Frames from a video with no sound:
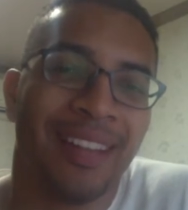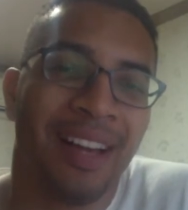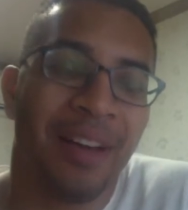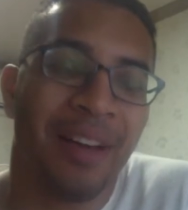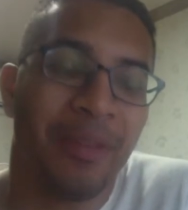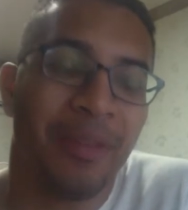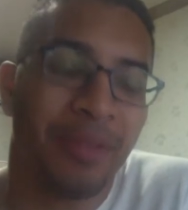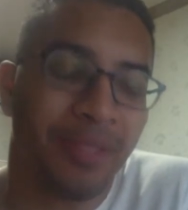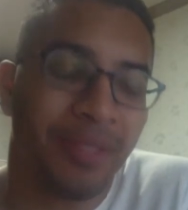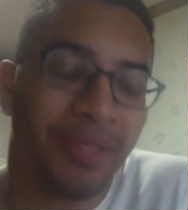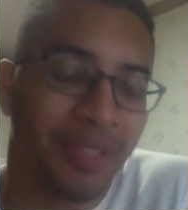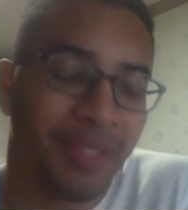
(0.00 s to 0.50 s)

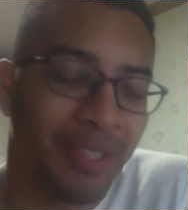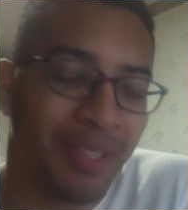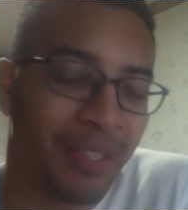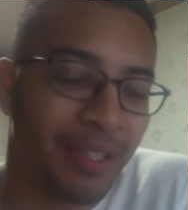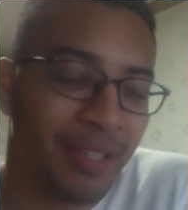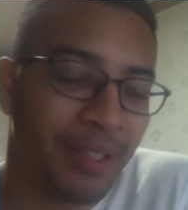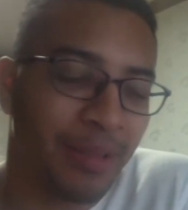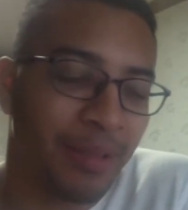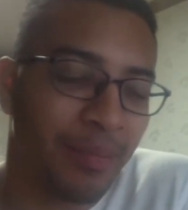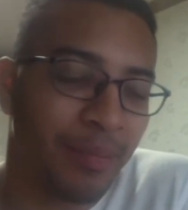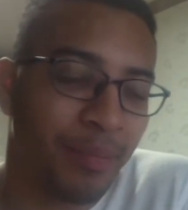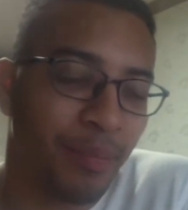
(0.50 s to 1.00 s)
I was
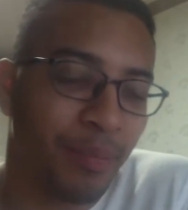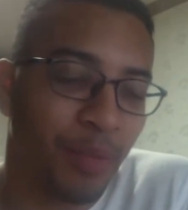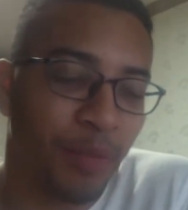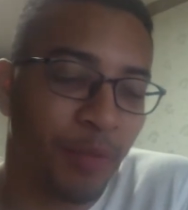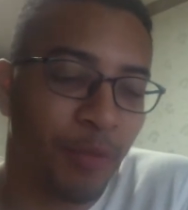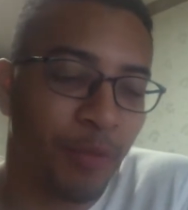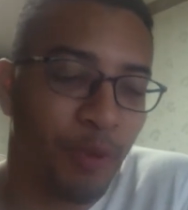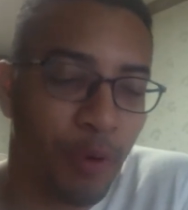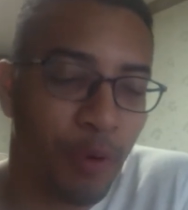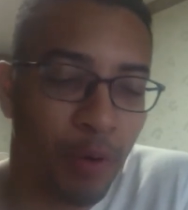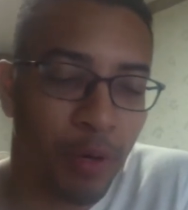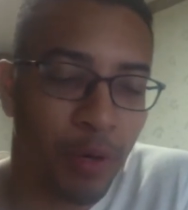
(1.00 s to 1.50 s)

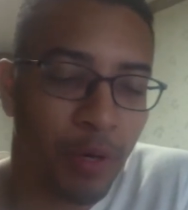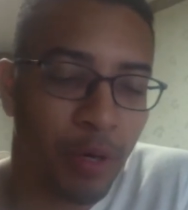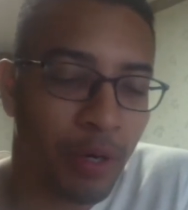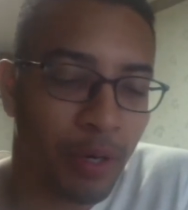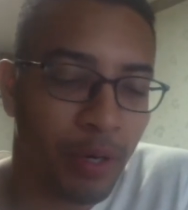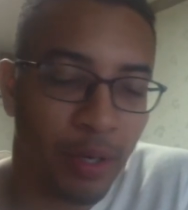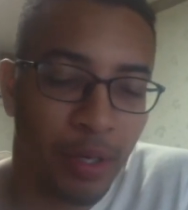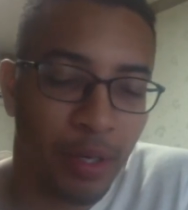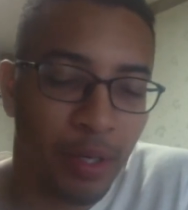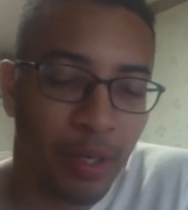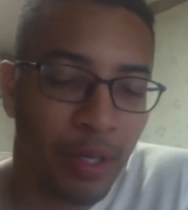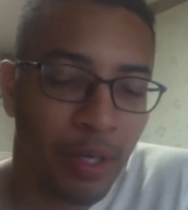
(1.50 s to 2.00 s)

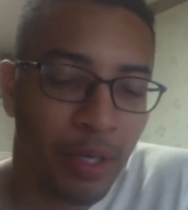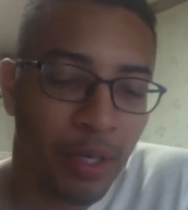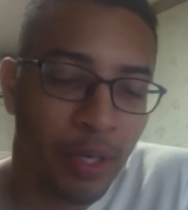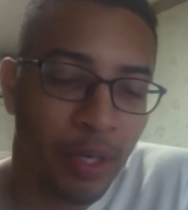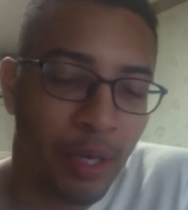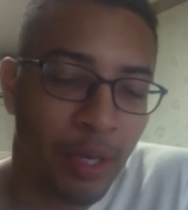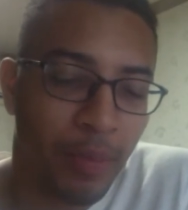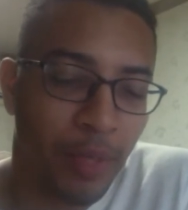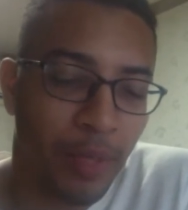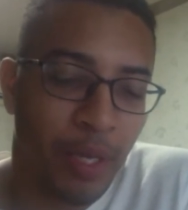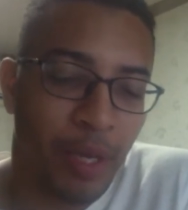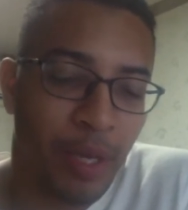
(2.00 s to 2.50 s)
before
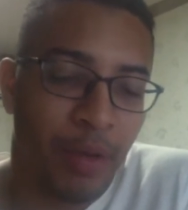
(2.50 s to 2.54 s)
coming out